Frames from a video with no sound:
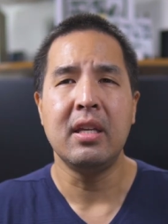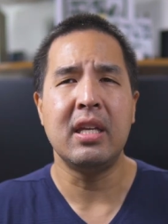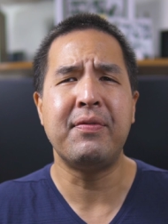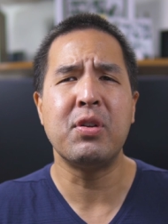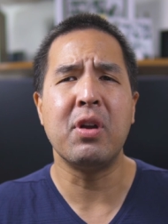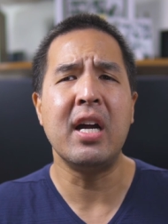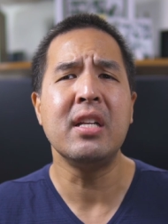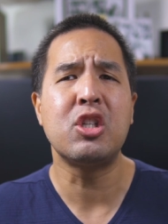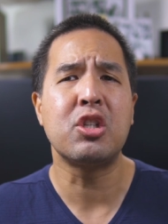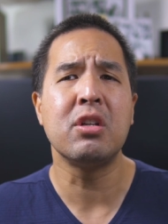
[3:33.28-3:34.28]
If you're
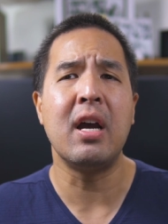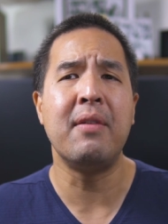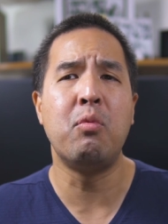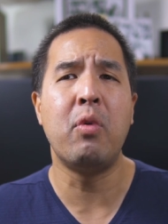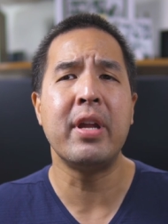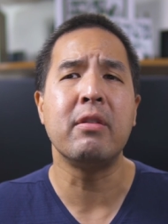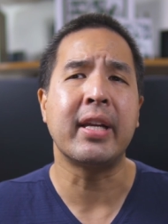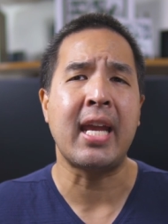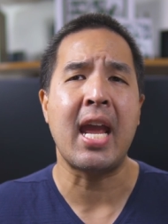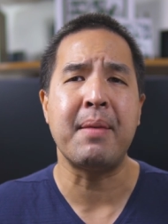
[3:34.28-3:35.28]
unsure of whether a
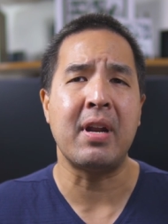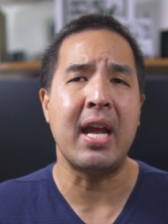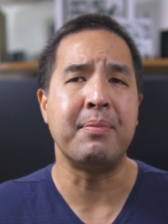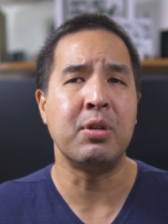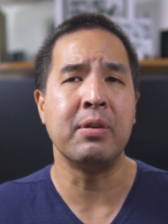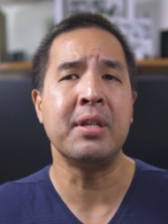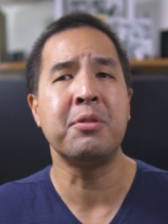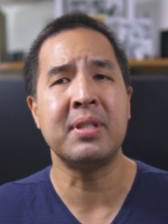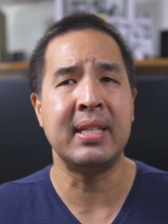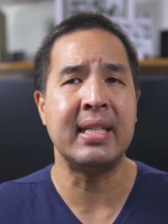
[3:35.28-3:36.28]
camera app you're
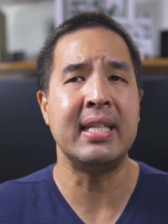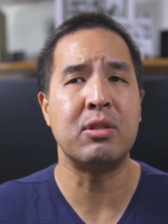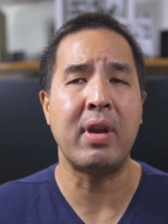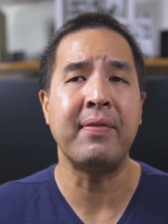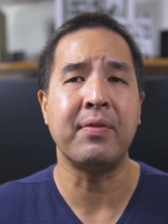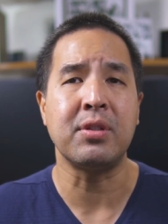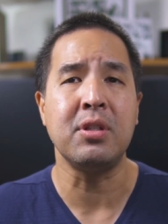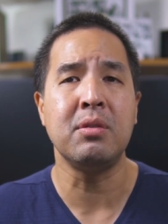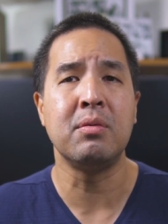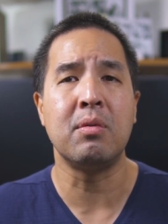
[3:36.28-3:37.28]
interested in is right for
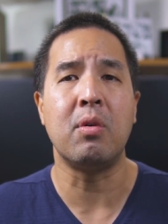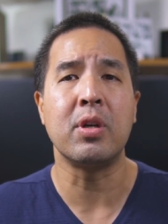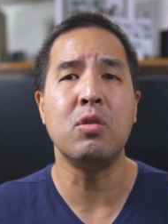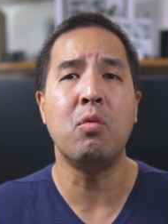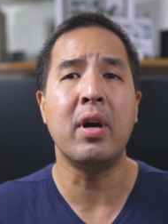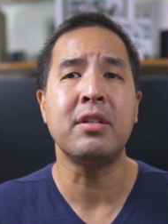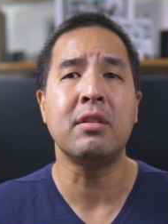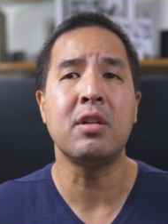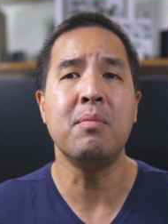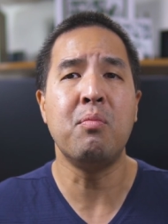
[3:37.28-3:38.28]
you, or you want
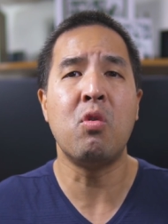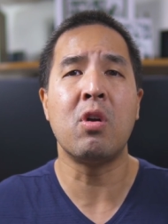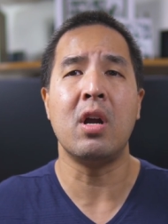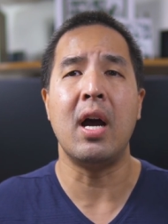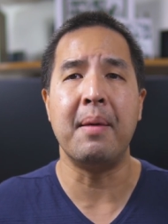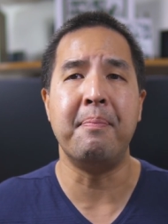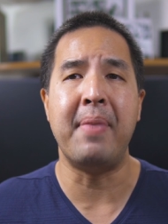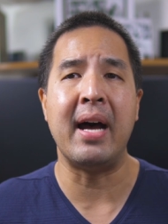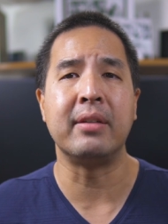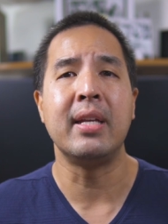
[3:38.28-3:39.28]
to learn more
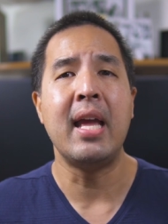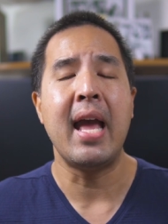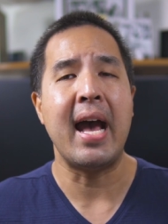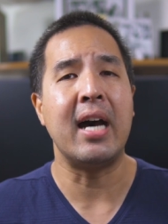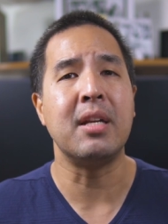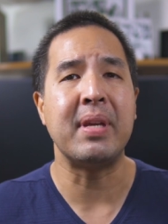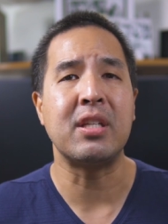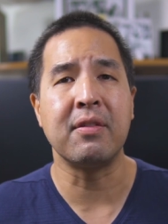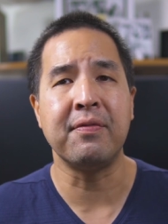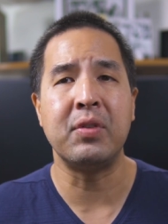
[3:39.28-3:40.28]
about how to
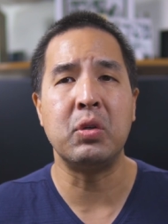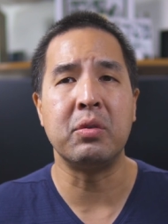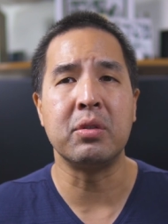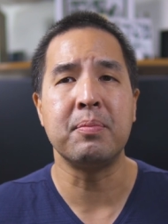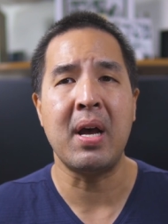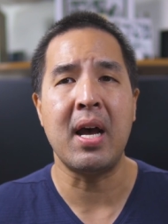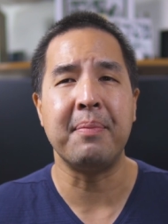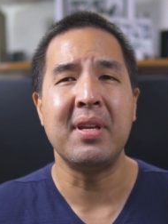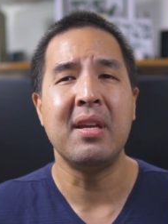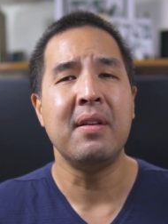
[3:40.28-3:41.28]
make your photos
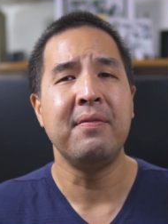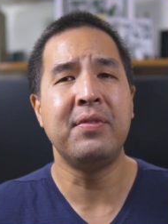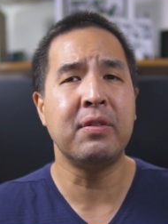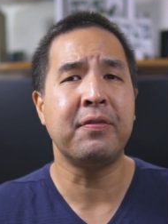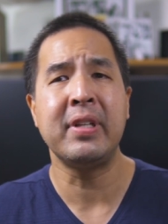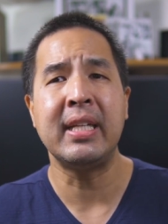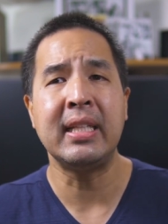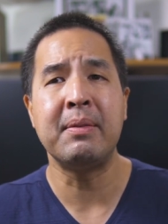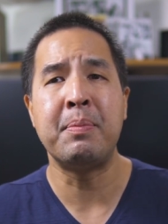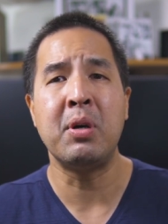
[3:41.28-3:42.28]
pop, feel free to
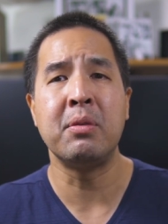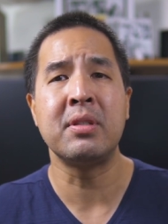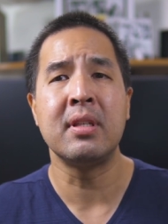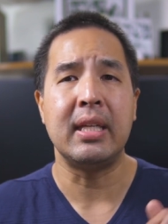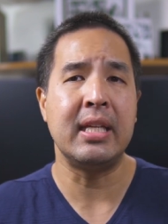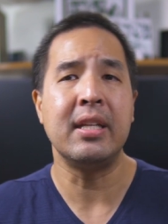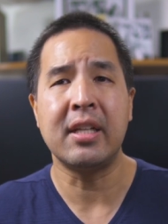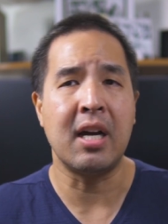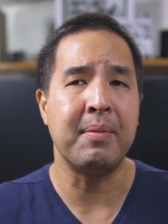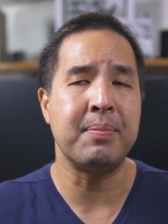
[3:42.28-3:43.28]
leave a post in the
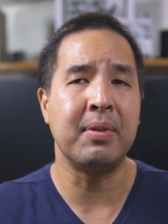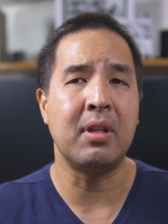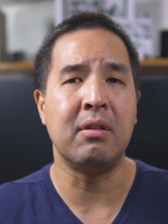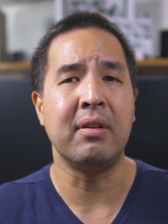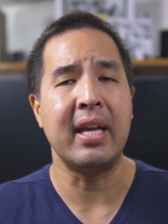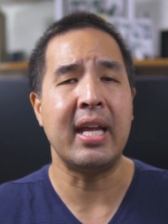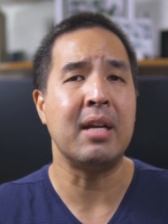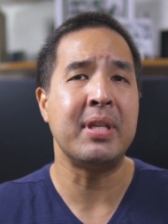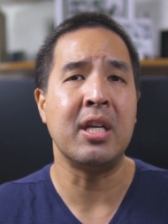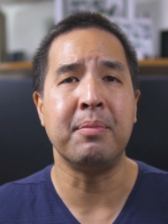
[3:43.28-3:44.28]
comments below and I'll
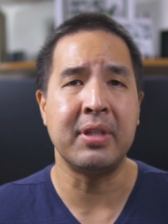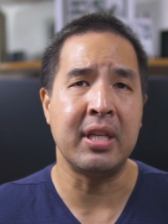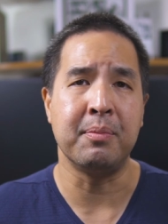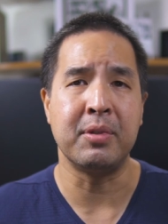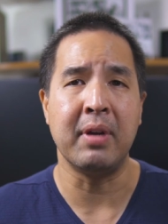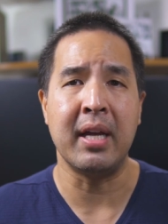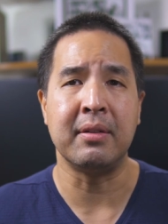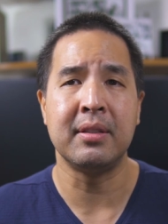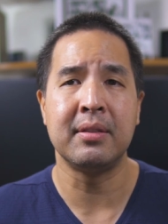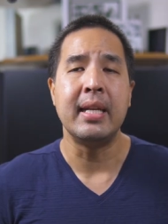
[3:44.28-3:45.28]
be happy to help you
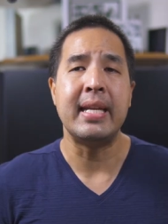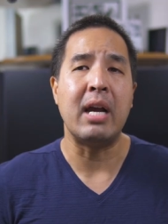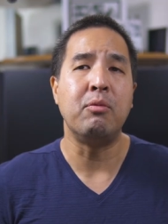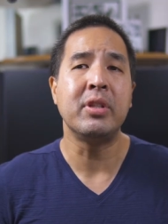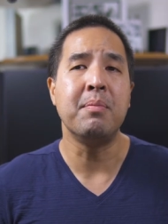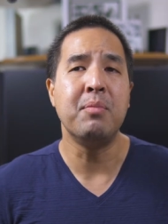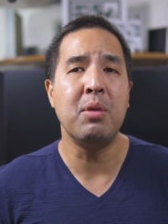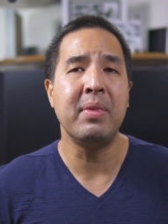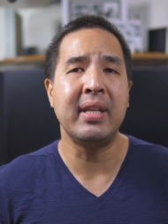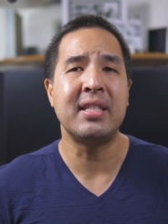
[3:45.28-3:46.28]
out. Now, with the
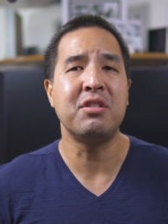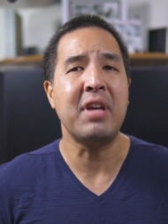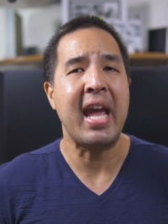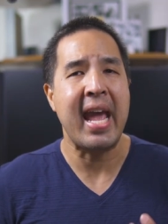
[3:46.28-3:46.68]
Moment lens, you